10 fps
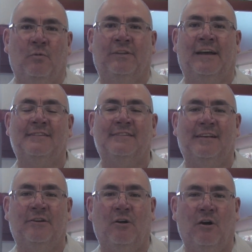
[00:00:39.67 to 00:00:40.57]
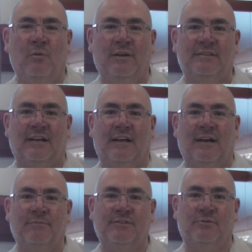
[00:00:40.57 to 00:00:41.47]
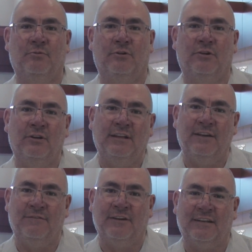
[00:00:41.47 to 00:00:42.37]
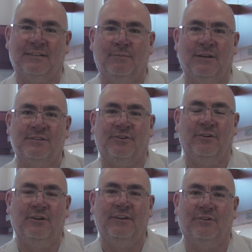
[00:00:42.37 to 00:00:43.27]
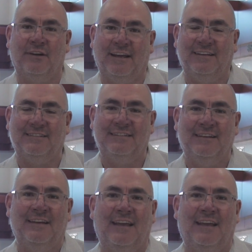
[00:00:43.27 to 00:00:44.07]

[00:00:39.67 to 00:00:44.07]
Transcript: With that said, always come to school early. If you're not 10 minutes early, you're late.